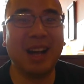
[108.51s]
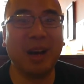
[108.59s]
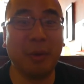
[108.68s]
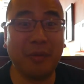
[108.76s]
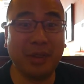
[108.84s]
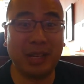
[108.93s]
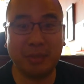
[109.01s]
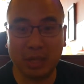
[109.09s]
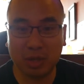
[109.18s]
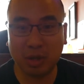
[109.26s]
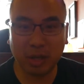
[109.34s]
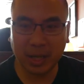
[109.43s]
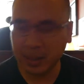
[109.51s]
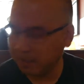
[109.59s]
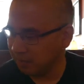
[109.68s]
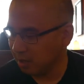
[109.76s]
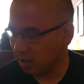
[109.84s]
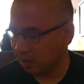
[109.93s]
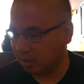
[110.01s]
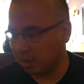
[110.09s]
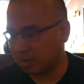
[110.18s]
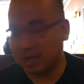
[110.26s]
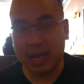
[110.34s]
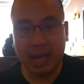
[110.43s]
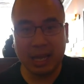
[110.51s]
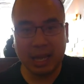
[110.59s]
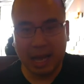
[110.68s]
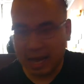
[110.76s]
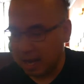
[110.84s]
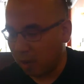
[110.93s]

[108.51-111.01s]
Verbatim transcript: with Vietnamese cooking. So today I